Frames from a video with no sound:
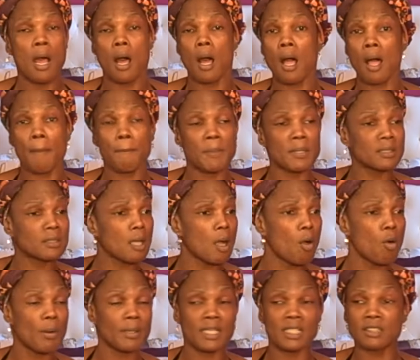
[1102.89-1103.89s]
up and
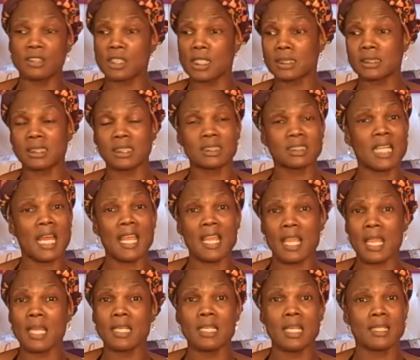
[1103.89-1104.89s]
going and just to stay
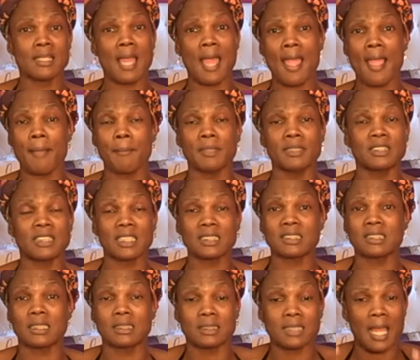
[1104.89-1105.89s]
in the game and
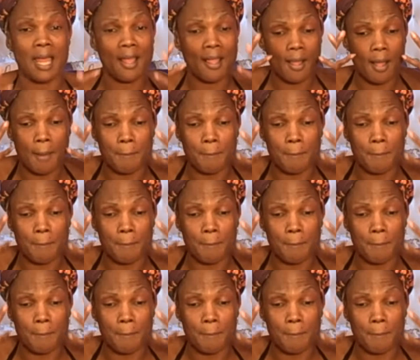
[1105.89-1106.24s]
just to stay